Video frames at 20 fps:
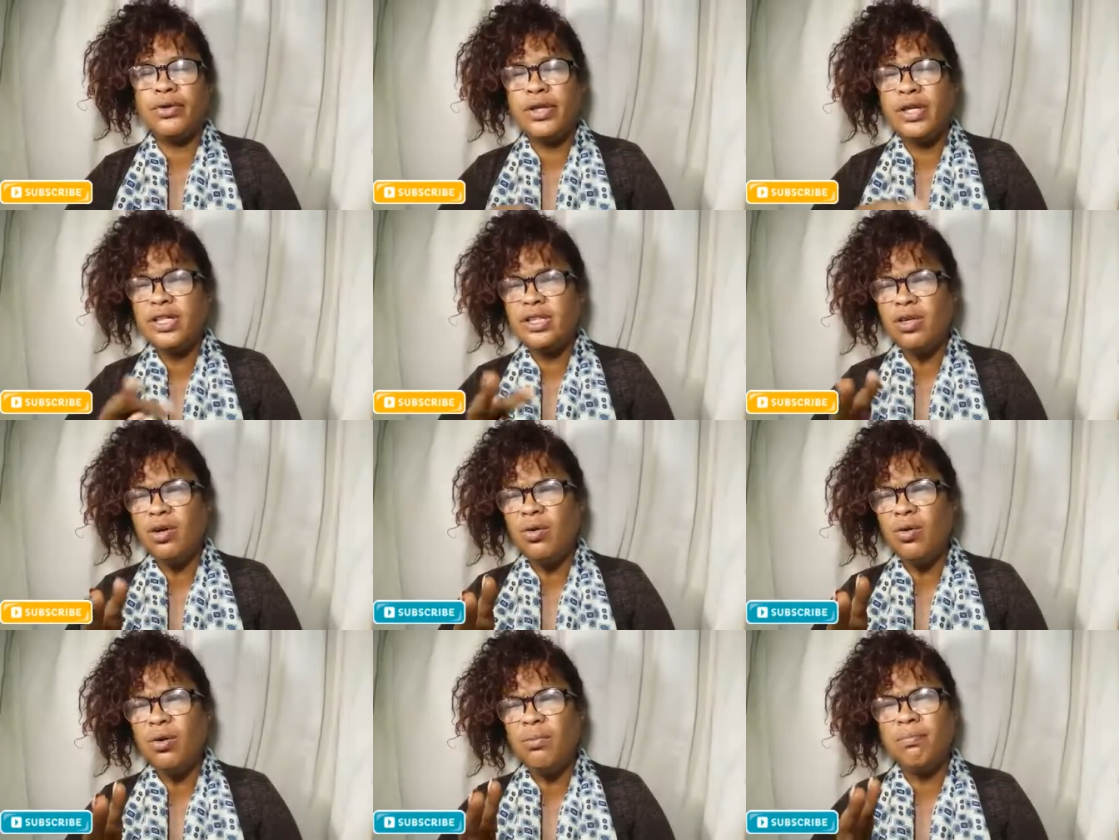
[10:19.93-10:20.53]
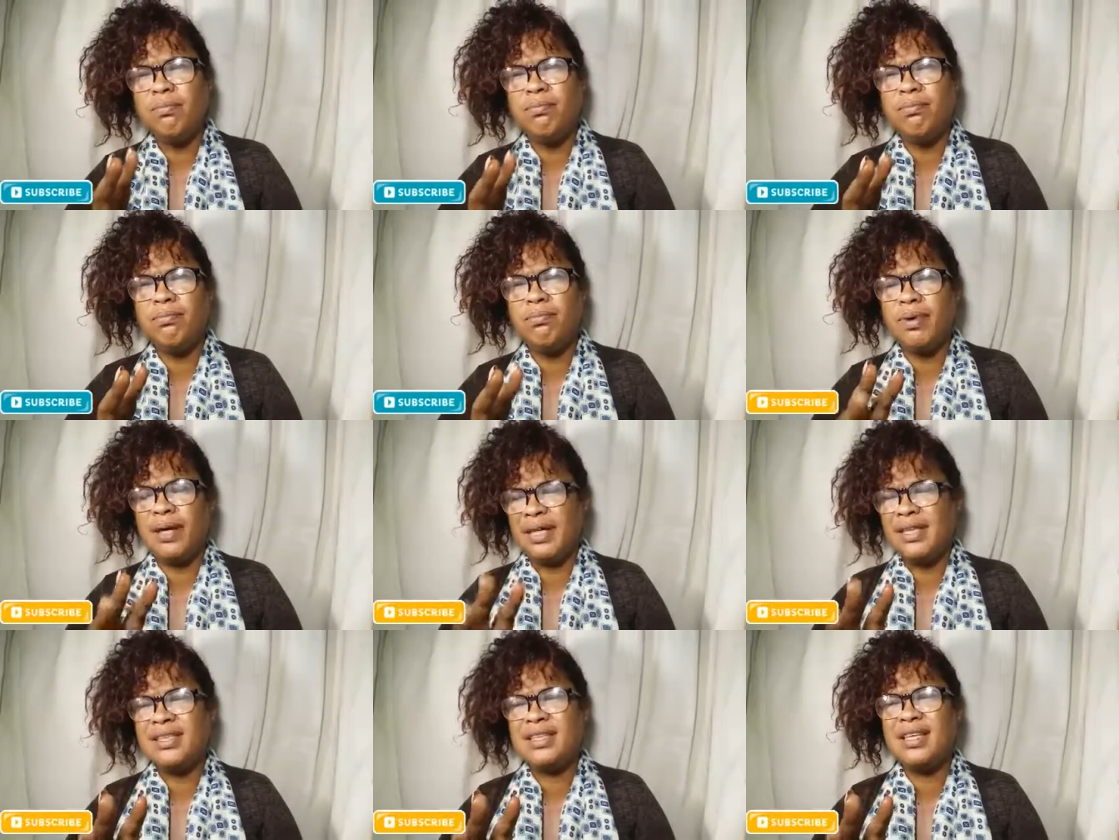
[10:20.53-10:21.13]
These are all
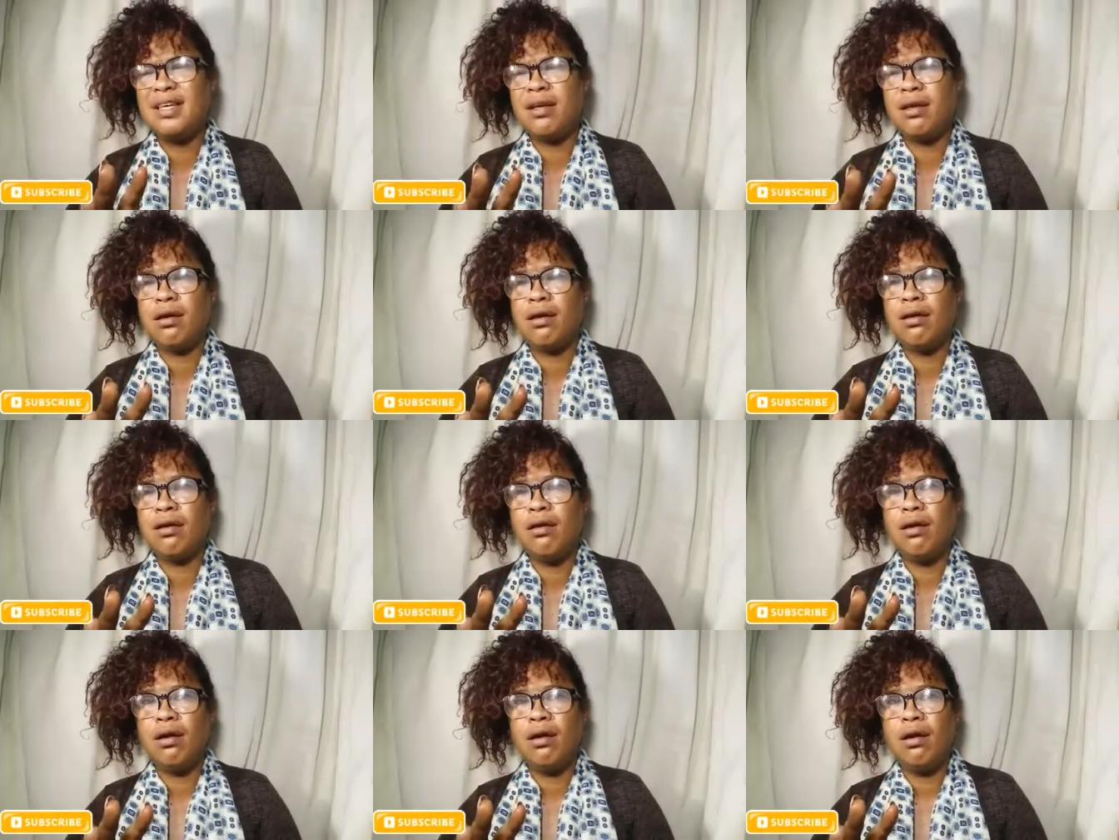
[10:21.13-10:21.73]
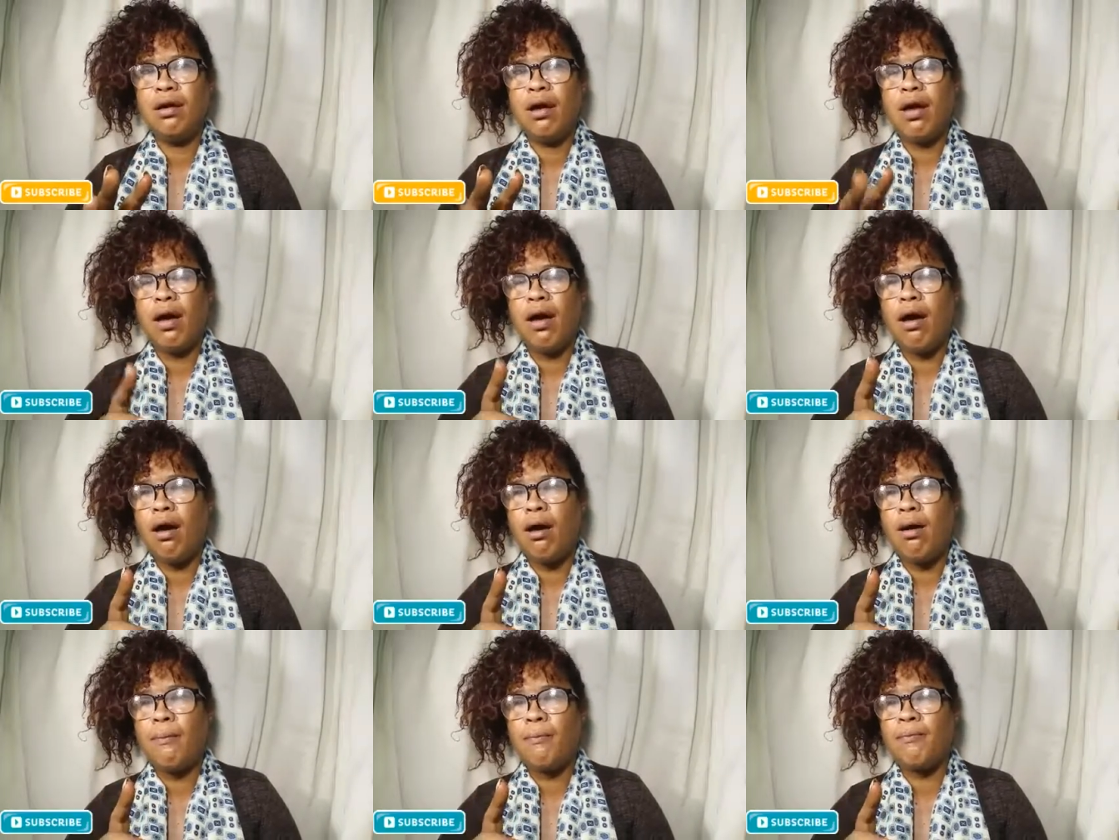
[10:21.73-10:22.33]
basic
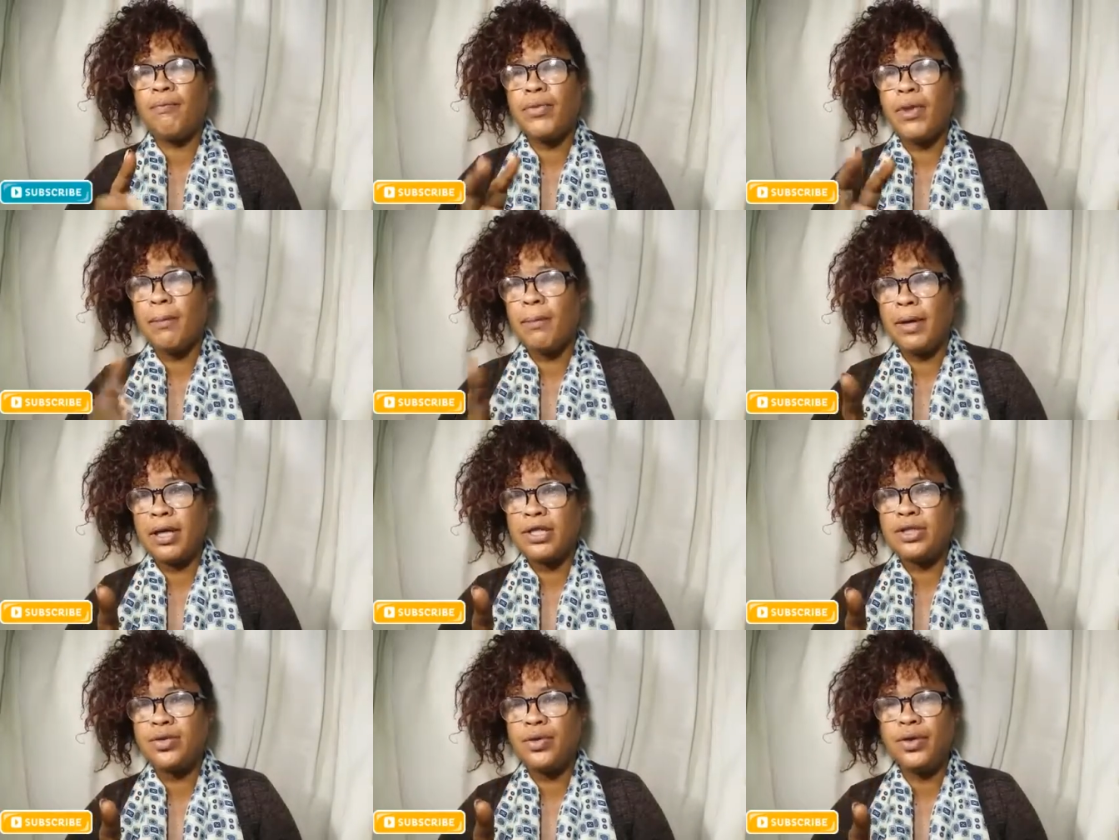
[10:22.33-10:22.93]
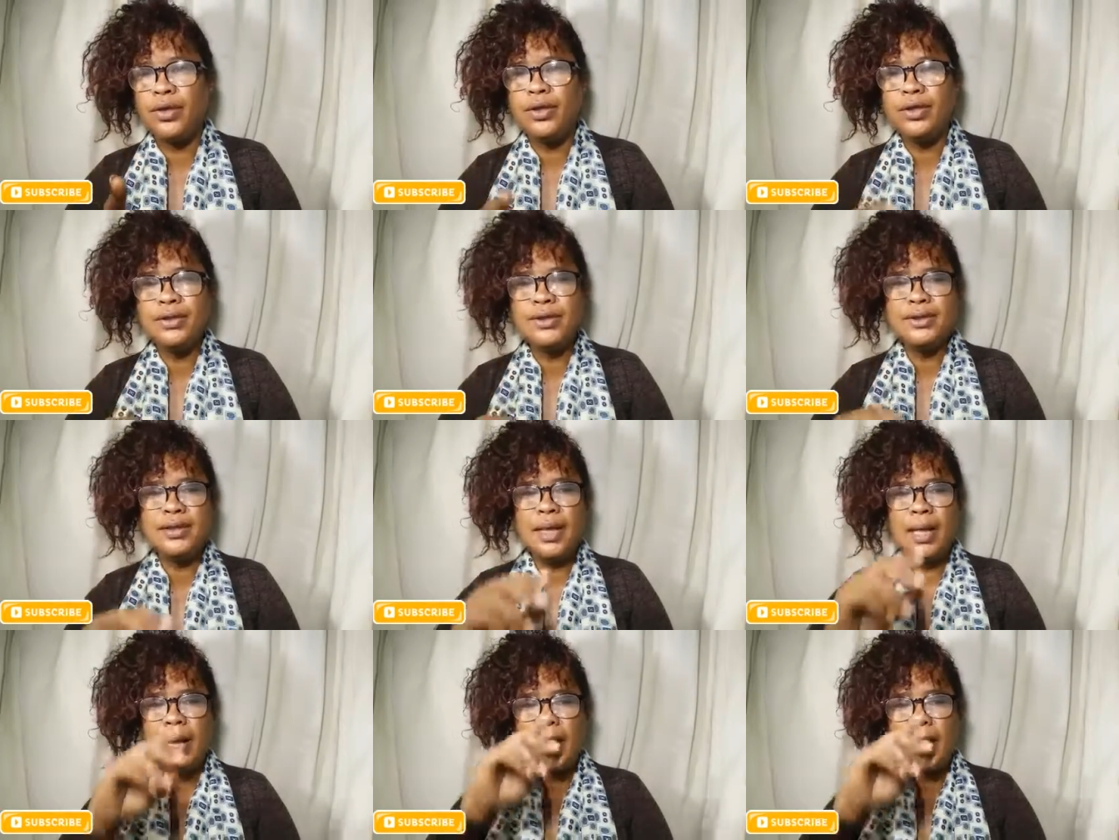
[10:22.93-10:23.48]
um, base oils